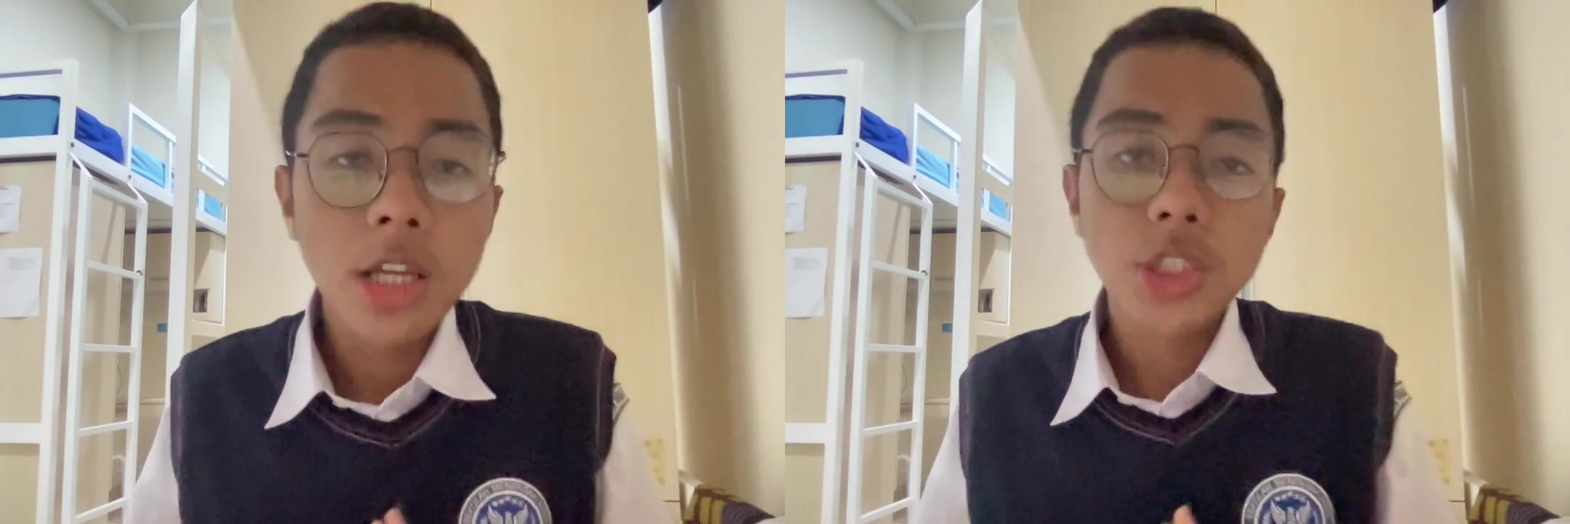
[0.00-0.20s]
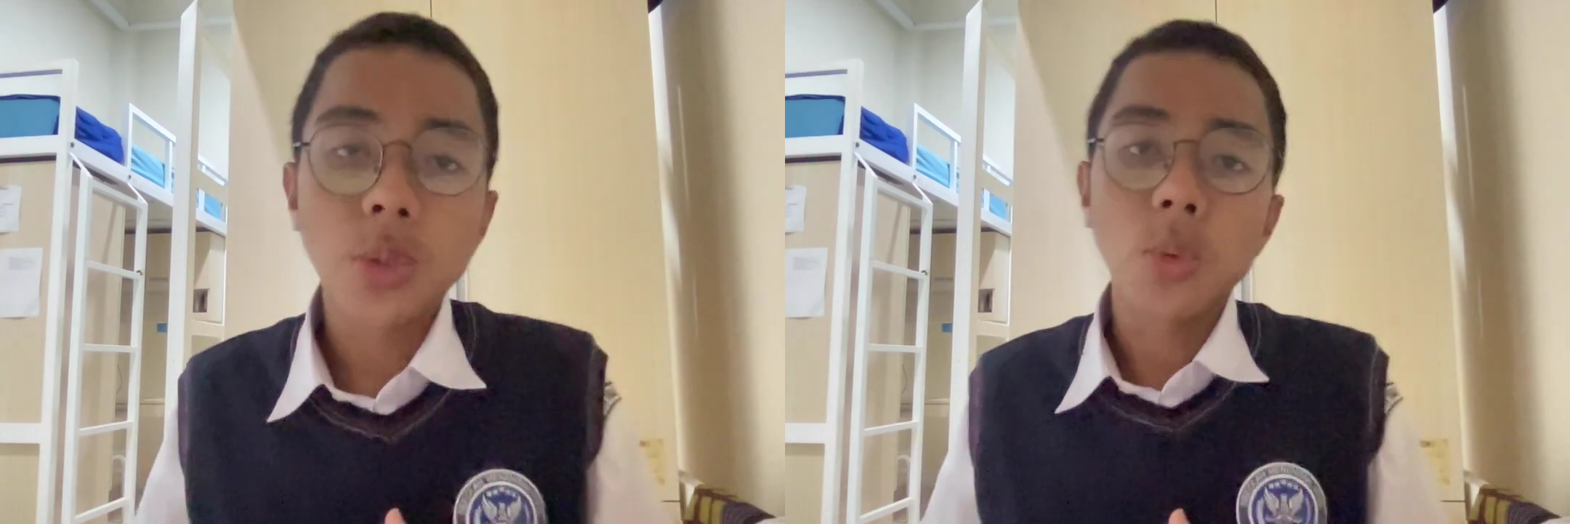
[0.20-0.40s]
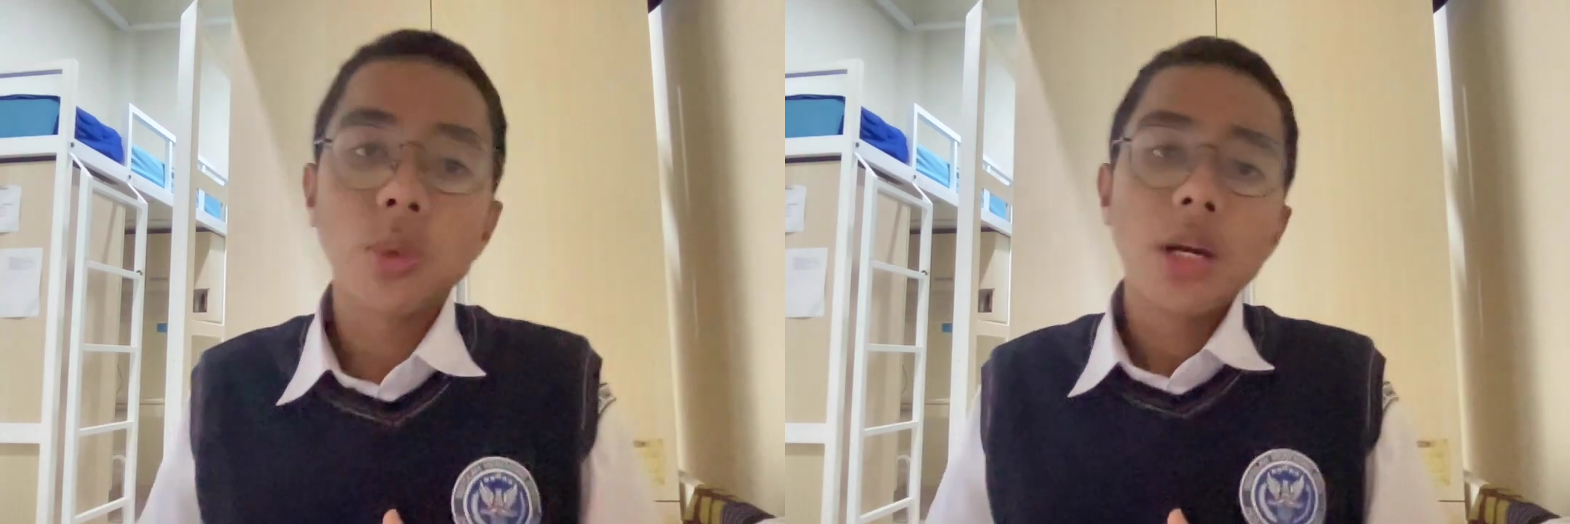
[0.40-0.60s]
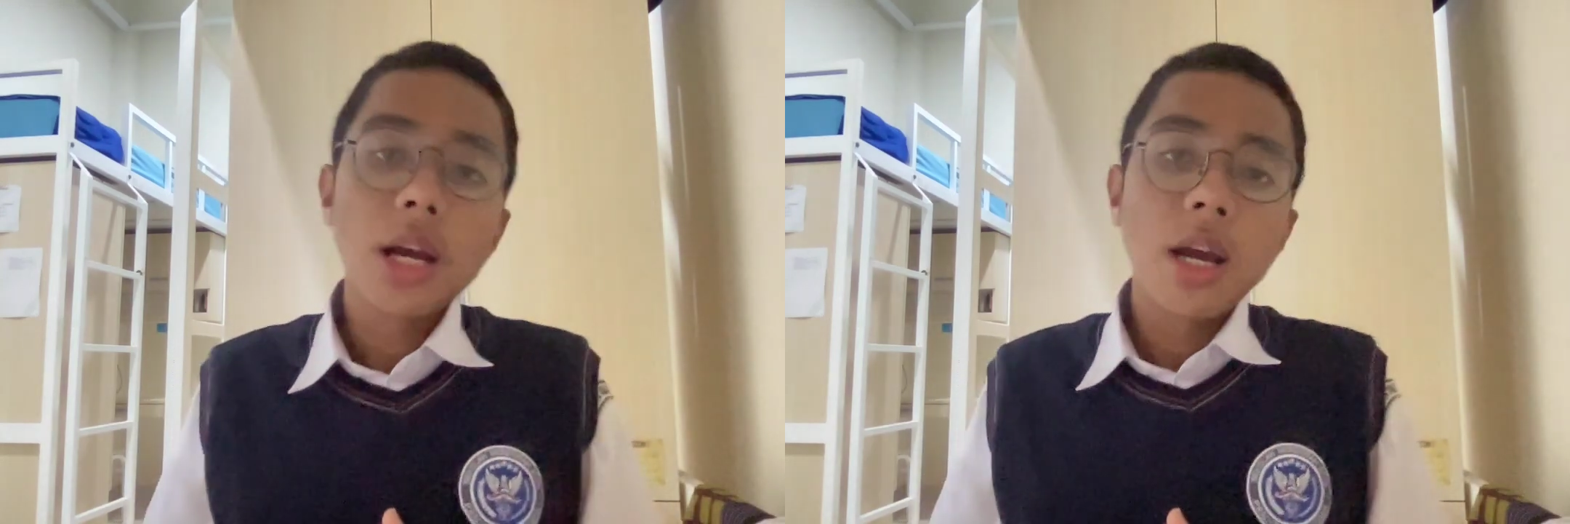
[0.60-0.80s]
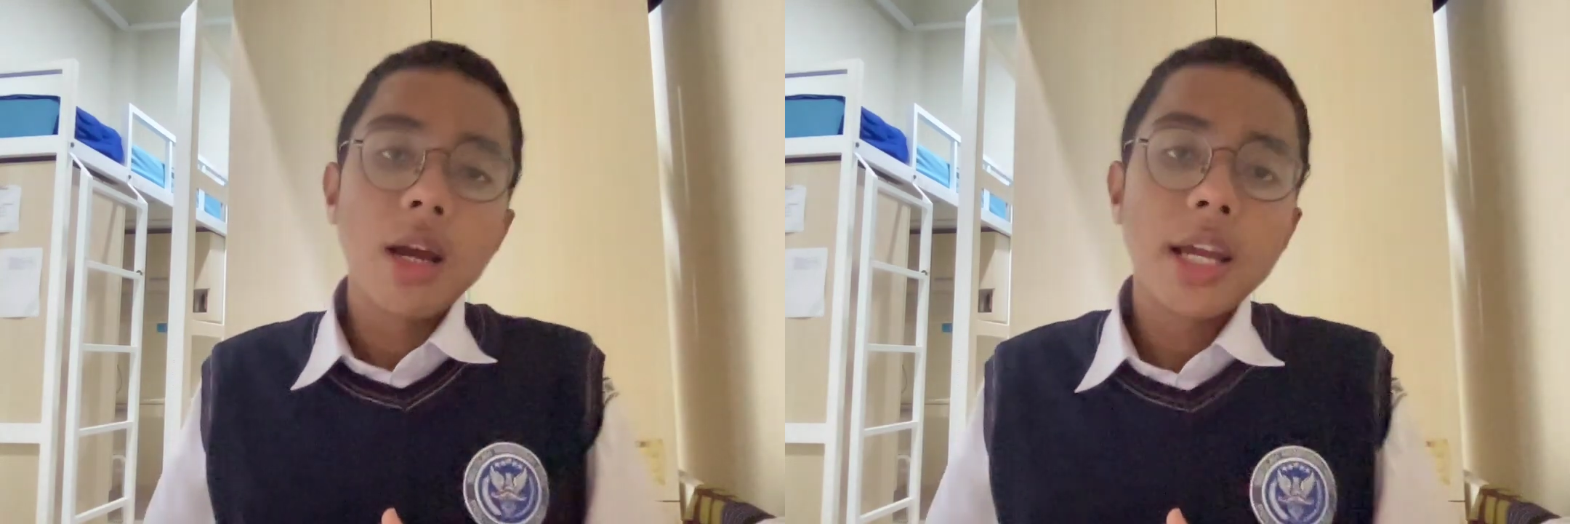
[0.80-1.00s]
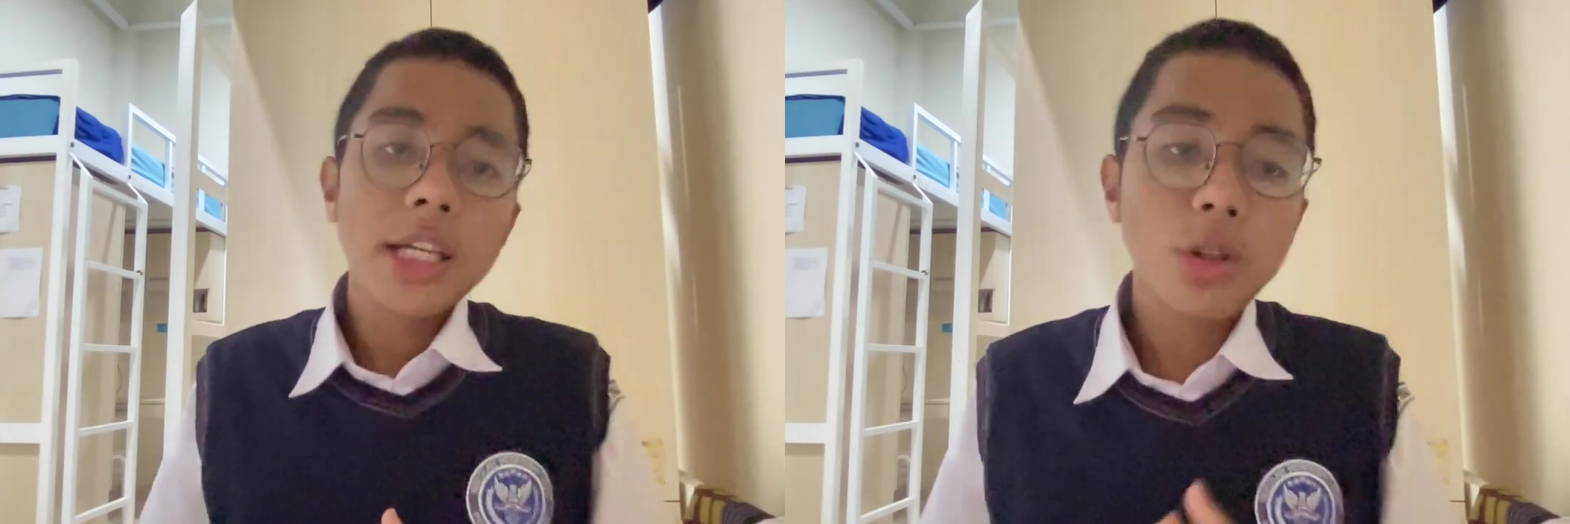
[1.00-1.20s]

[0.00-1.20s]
So, in,